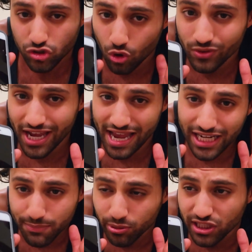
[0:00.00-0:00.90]
Don't get
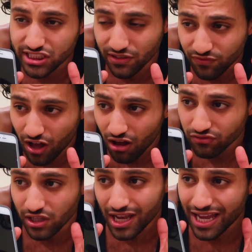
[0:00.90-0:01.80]
any police
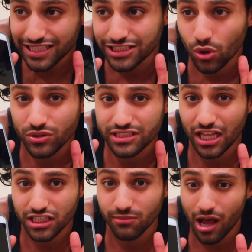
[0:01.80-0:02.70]
involved. And don't
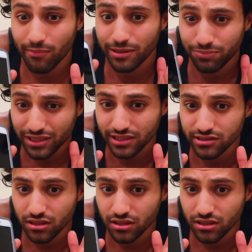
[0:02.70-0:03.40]
tell your mommy, please.